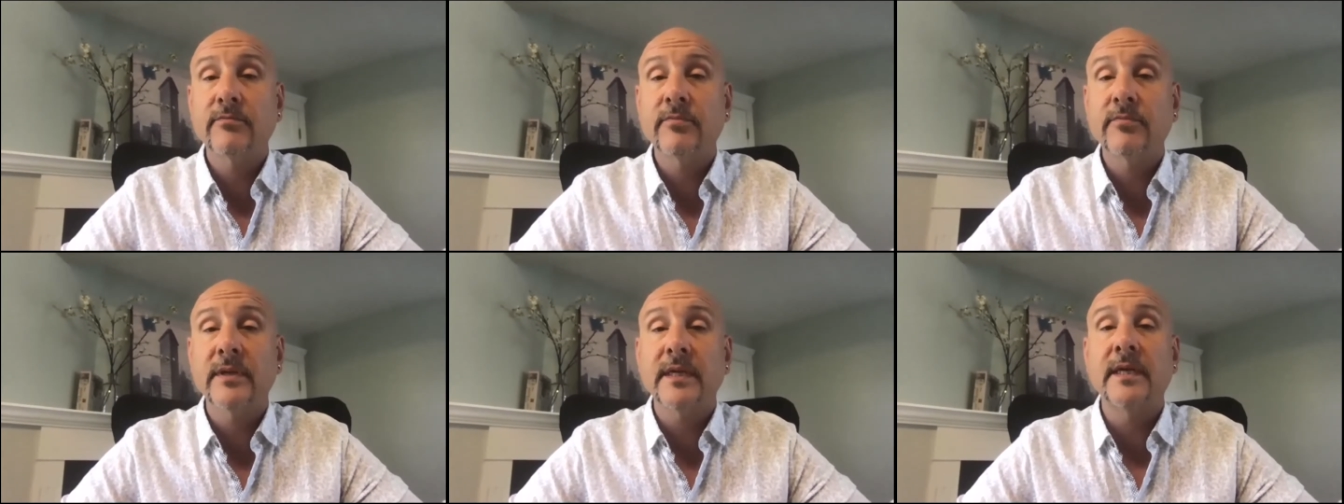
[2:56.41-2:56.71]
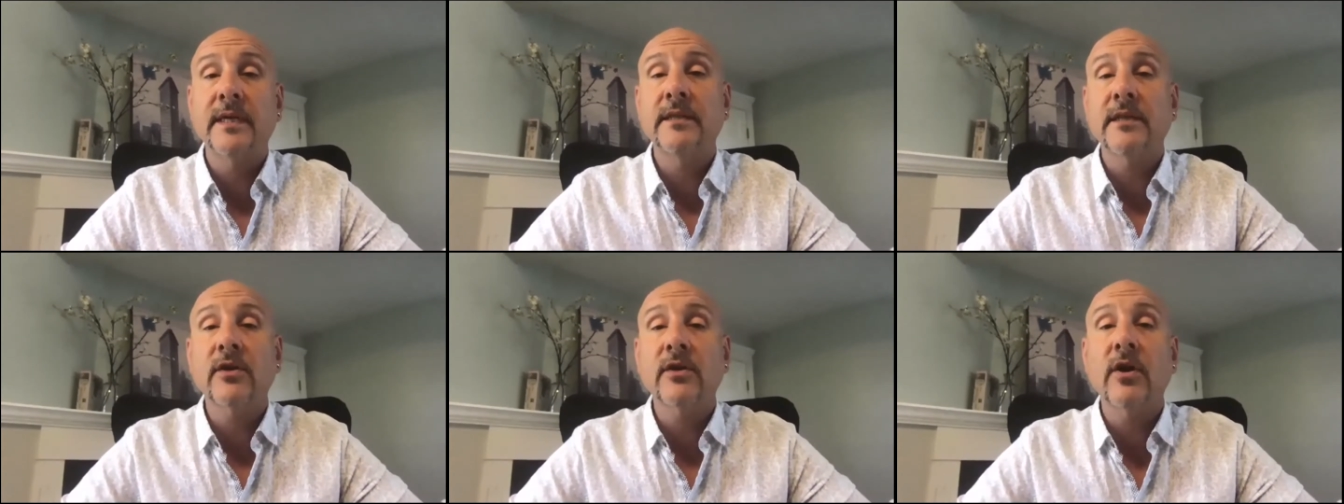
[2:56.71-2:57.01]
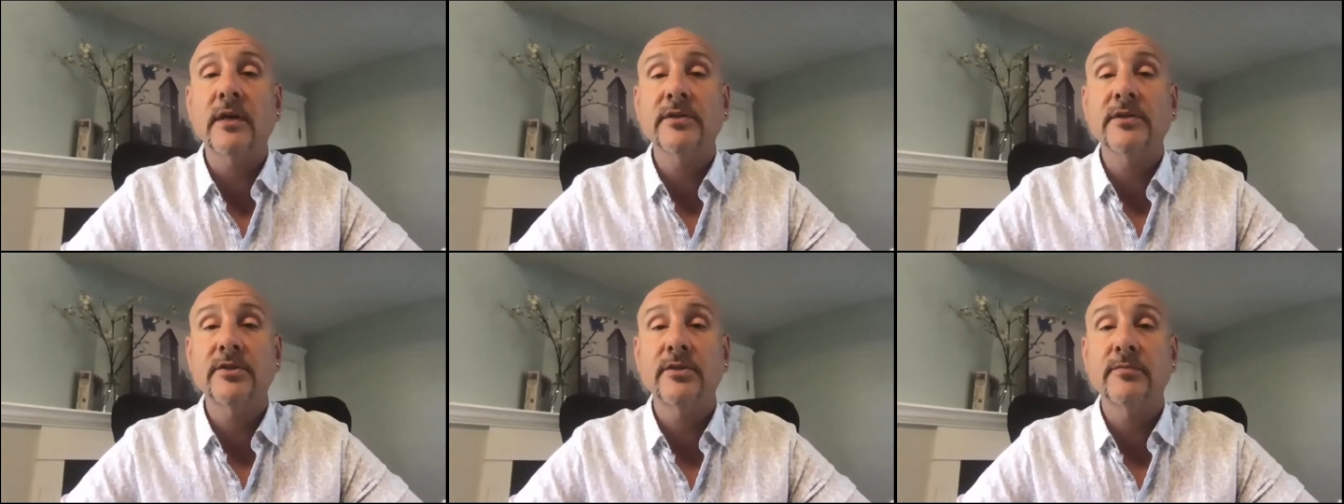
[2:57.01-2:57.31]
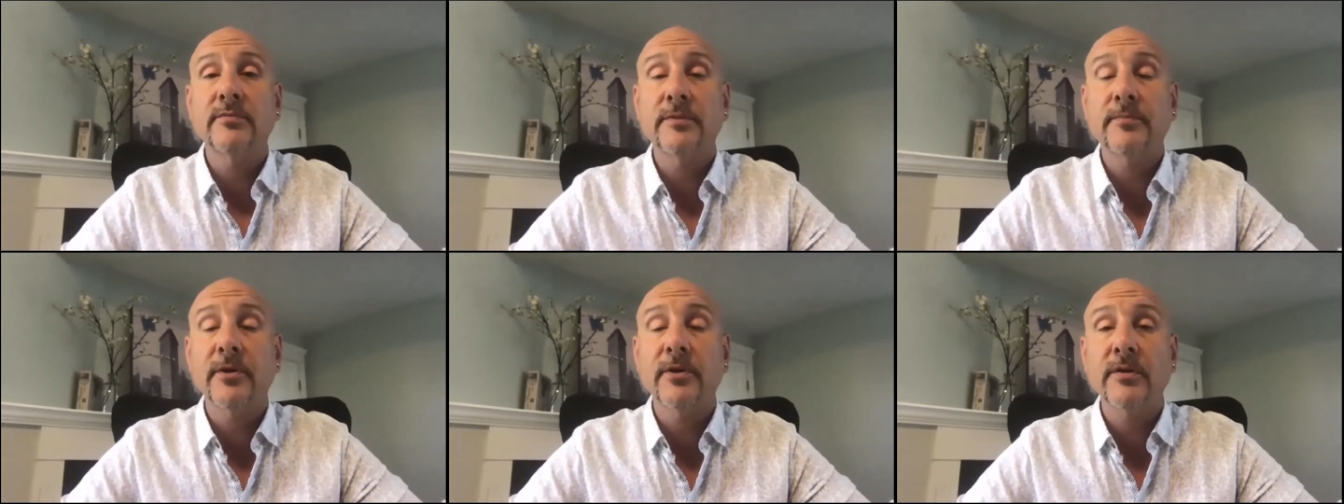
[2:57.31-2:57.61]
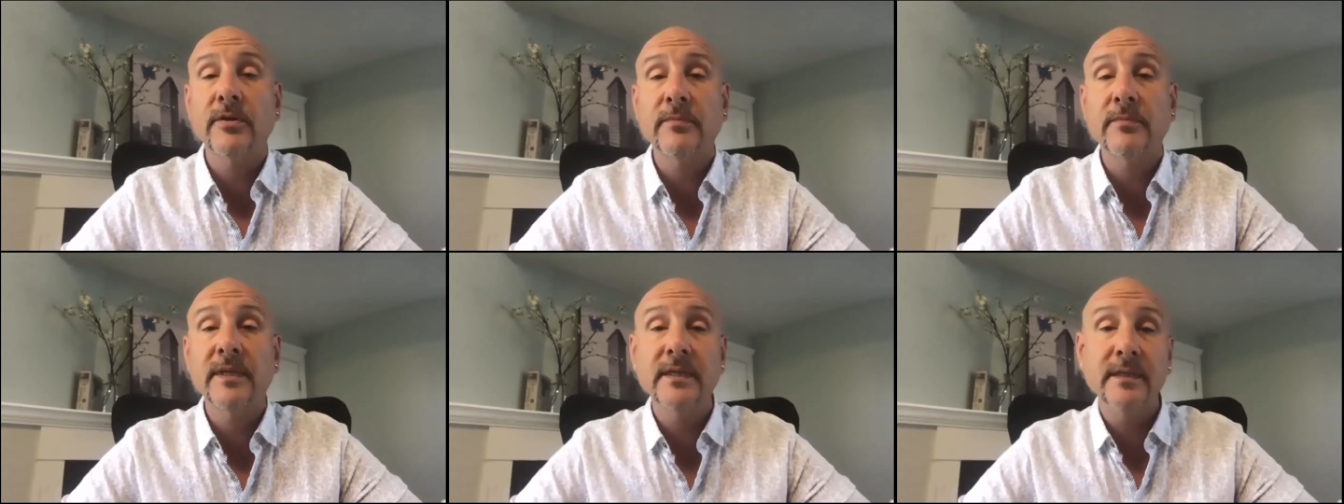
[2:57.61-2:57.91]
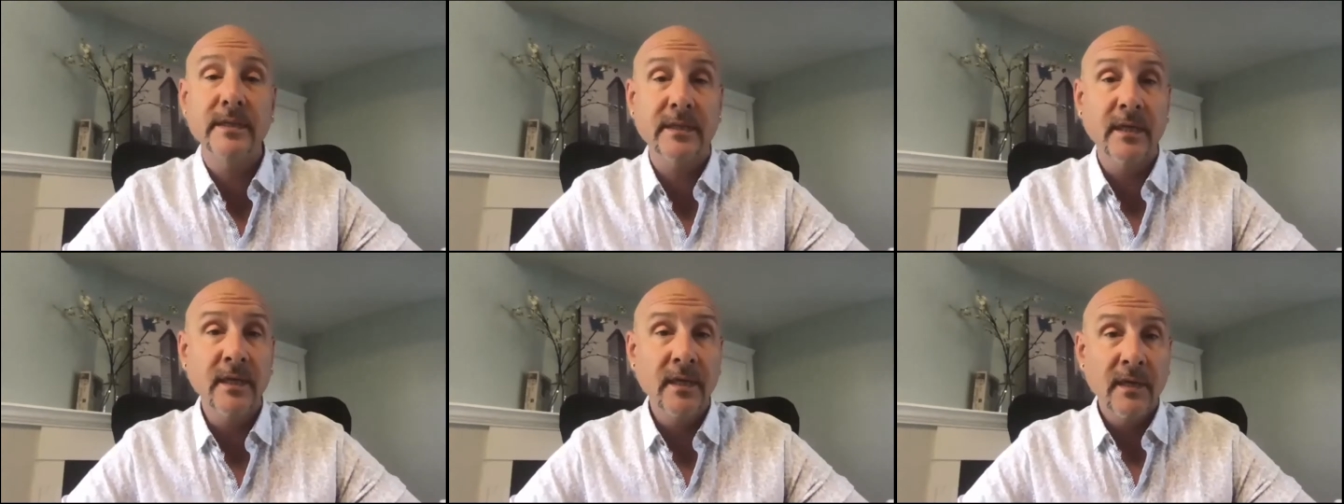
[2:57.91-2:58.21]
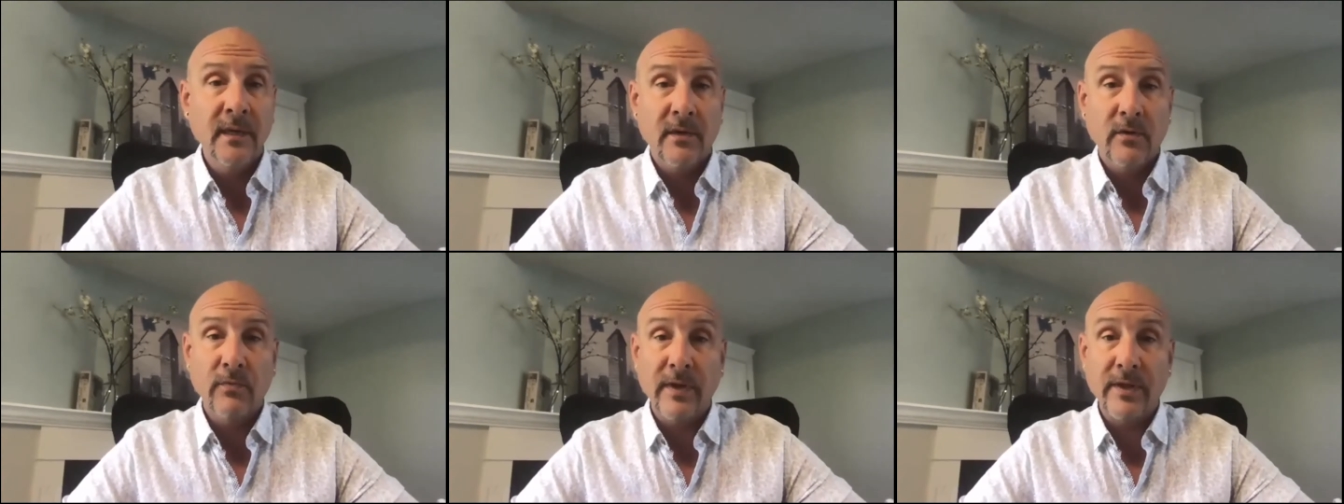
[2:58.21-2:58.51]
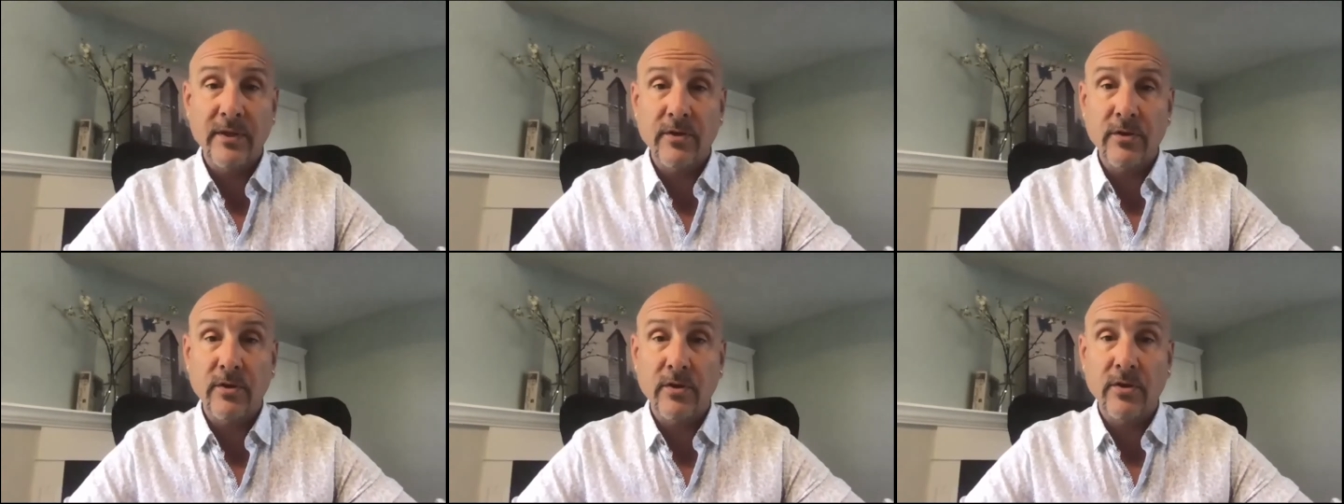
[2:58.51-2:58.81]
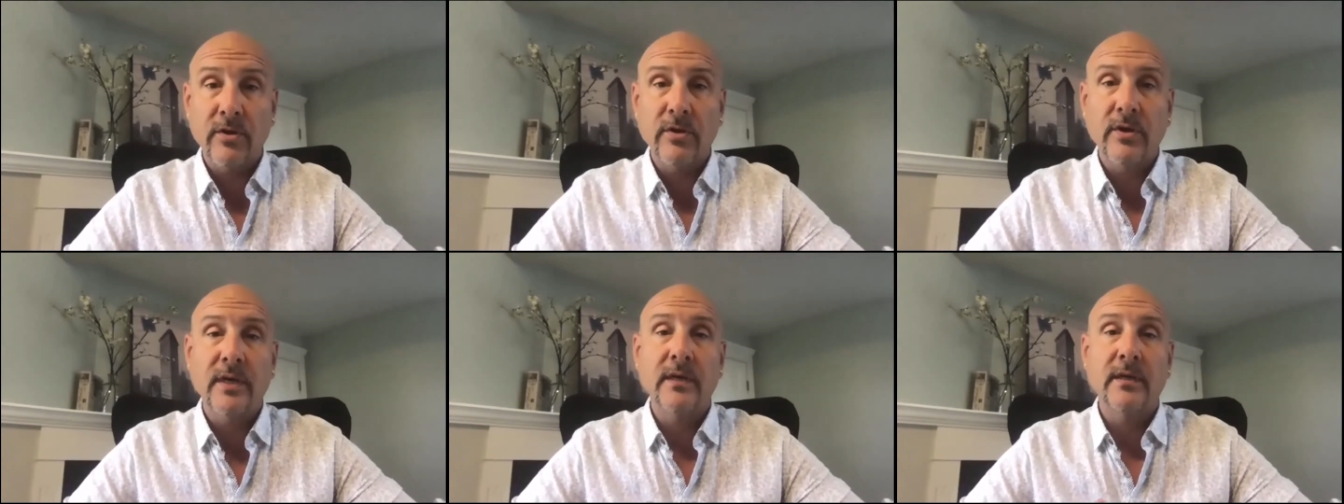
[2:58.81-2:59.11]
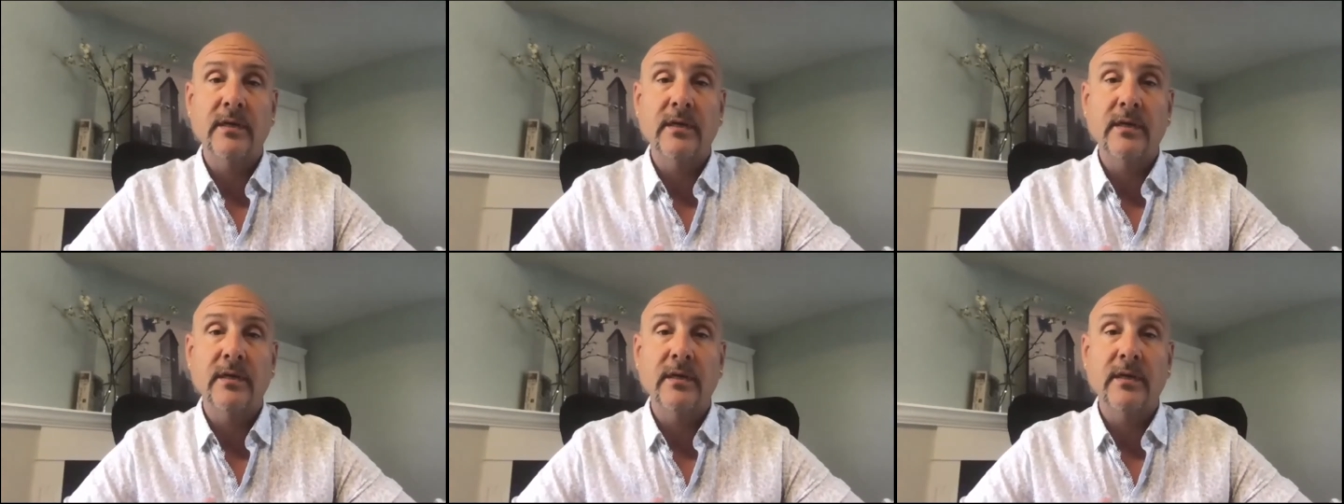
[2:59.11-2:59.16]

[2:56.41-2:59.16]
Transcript: in the costume department, whether